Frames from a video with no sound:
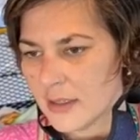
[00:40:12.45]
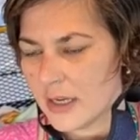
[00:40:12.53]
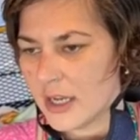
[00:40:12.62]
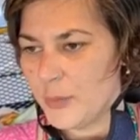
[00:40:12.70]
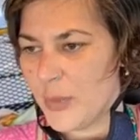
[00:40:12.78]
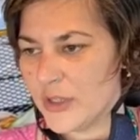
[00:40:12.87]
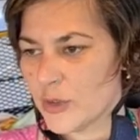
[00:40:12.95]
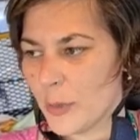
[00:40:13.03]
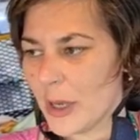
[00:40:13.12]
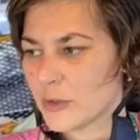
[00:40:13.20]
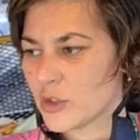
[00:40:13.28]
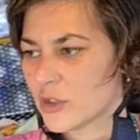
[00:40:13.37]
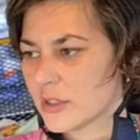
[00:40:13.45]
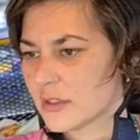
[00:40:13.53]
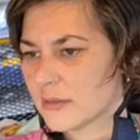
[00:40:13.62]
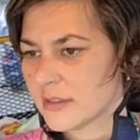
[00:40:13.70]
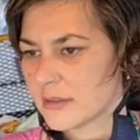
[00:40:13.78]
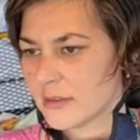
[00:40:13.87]
And I've been to about
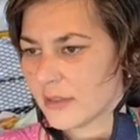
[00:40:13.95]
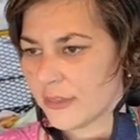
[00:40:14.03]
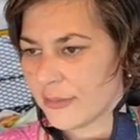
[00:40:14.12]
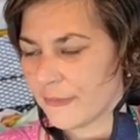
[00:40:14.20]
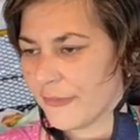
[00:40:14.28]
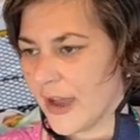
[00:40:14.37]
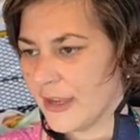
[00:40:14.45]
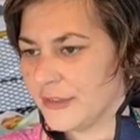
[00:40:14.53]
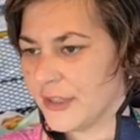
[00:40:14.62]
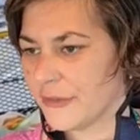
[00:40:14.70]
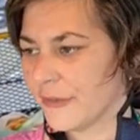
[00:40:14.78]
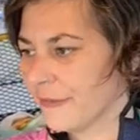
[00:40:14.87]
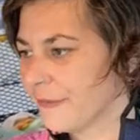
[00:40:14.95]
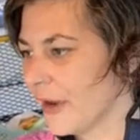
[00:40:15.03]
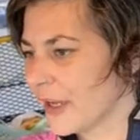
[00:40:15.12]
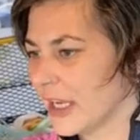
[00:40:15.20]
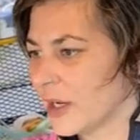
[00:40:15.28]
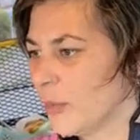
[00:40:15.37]
5 different
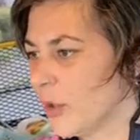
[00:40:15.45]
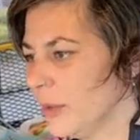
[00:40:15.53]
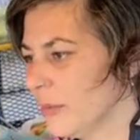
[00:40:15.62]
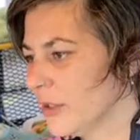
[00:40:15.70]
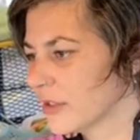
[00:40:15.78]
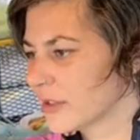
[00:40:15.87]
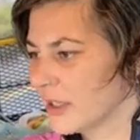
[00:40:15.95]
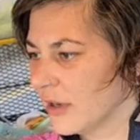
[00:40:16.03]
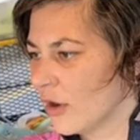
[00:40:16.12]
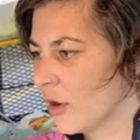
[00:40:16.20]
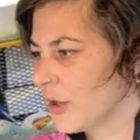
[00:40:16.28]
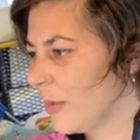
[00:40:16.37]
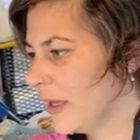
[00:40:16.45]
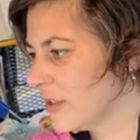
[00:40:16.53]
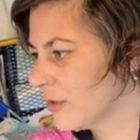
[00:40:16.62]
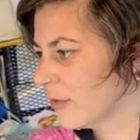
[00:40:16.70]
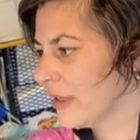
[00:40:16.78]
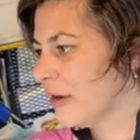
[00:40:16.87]
fucking appointments in an
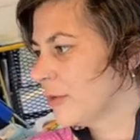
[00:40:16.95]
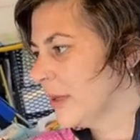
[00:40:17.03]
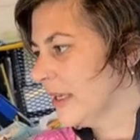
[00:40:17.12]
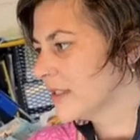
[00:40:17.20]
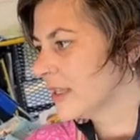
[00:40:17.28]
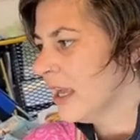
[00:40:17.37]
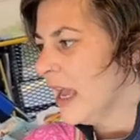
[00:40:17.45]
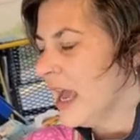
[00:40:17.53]
occupational therapist.